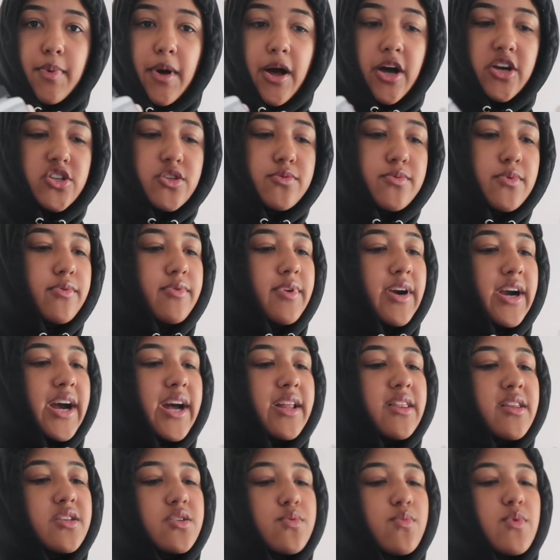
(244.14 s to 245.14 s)
polish remover. I
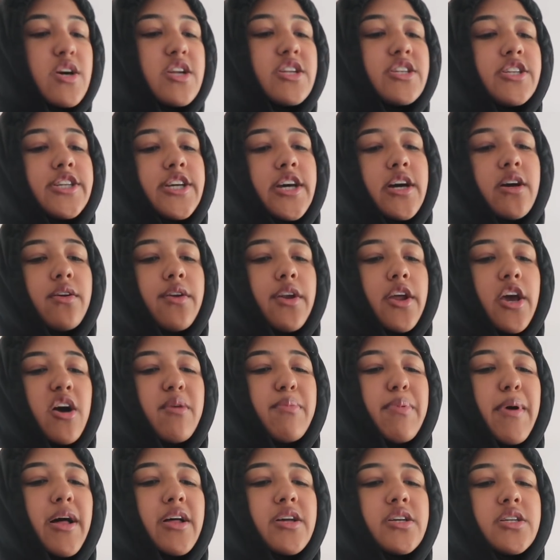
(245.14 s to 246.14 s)
got this one gel nail
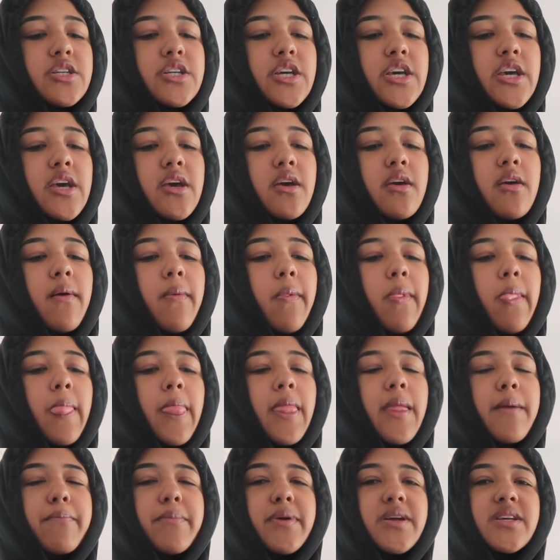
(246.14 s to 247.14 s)
polish kit
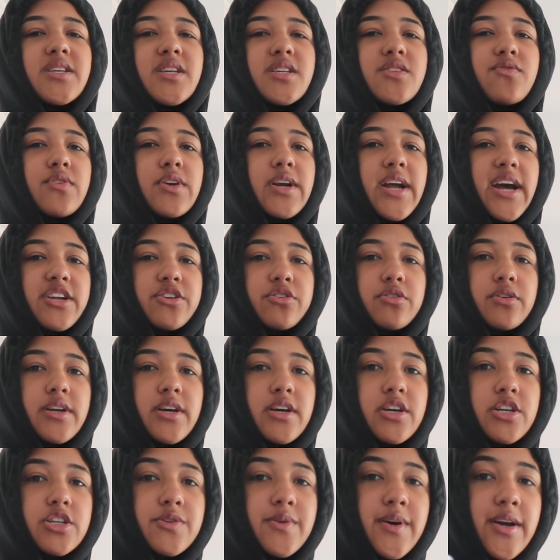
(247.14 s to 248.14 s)
but it says for natural
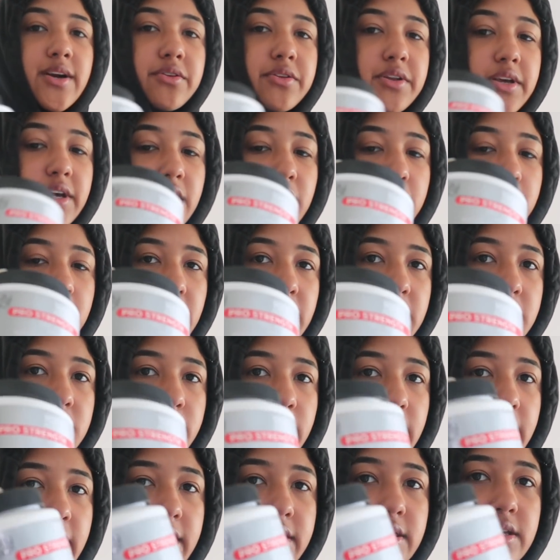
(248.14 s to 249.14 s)
nails, so I don't think it'll work.
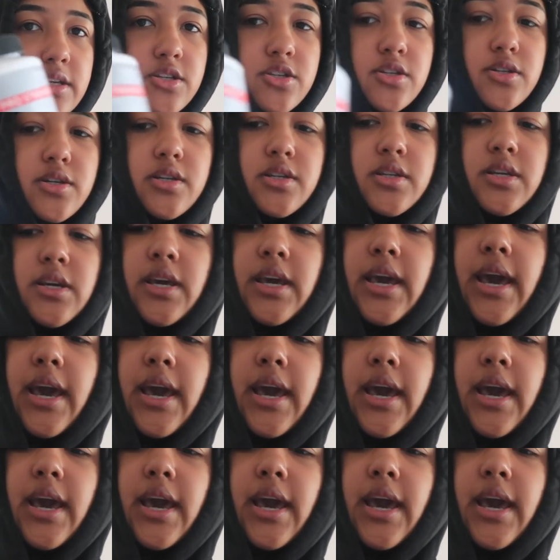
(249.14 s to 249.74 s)
So I got this just in